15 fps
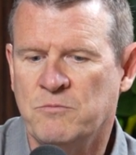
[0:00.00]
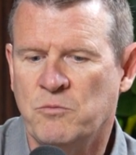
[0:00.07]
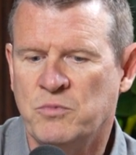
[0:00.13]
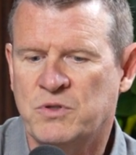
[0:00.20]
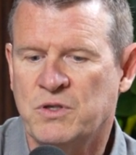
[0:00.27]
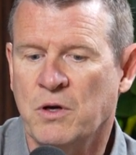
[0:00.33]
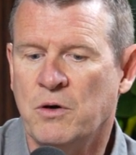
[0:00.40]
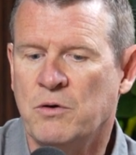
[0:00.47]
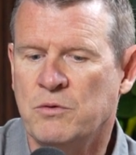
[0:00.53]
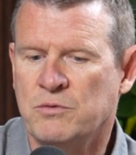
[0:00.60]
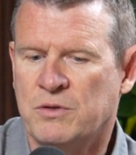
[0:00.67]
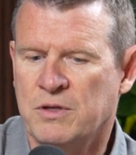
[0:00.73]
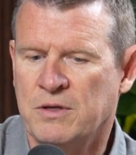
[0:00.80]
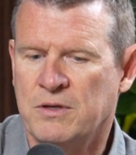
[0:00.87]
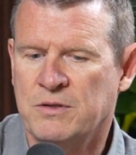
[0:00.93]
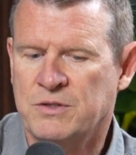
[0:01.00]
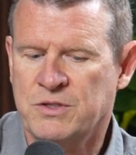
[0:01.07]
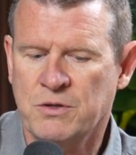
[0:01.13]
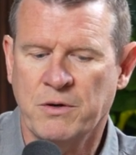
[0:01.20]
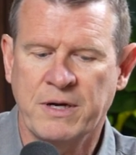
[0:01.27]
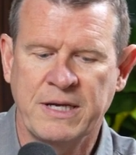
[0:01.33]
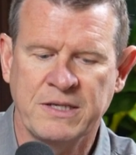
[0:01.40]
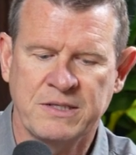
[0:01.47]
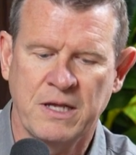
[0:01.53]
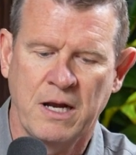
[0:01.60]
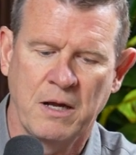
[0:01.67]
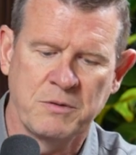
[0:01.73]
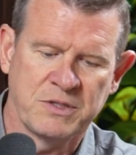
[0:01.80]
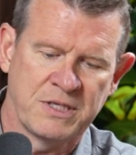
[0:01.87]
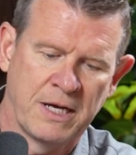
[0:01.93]
so the story is that
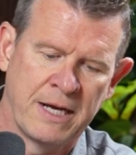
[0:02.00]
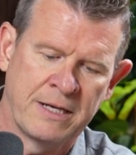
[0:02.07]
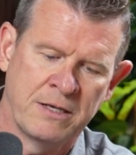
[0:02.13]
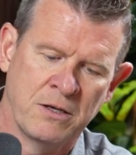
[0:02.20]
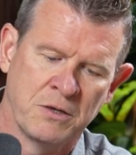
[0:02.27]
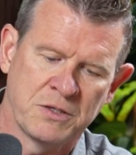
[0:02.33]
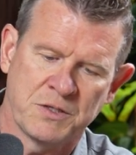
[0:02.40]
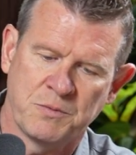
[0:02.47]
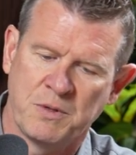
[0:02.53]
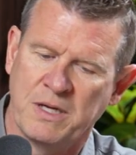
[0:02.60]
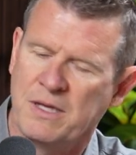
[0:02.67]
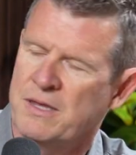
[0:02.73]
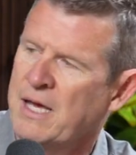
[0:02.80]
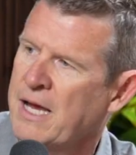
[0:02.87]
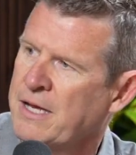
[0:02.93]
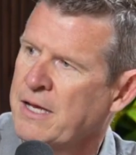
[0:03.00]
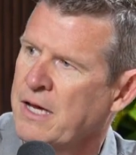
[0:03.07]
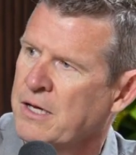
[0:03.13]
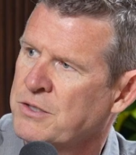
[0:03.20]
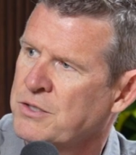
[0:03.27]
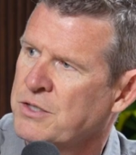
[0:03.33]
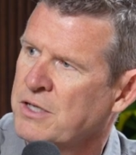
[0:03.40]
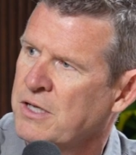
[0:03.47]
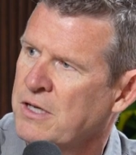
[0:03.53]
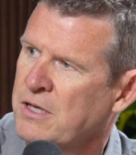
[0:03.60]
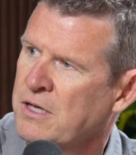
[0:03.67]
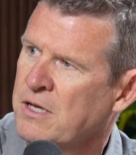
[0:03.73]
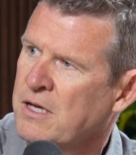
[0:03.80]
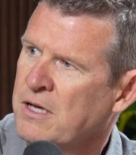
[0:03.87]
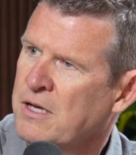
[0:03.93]
I was diagnosed with ADHD
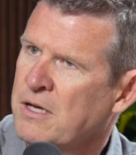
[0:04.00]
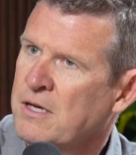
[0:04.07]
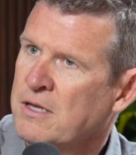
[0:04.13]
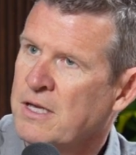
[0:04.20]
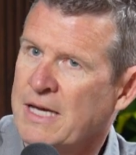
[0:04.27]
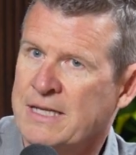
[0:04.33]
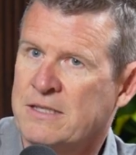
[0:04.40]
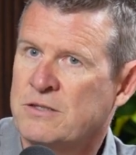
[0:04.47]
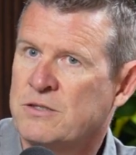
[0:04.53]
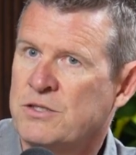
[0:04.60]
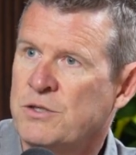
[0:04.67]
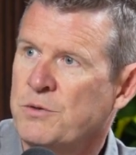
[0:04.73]
like 2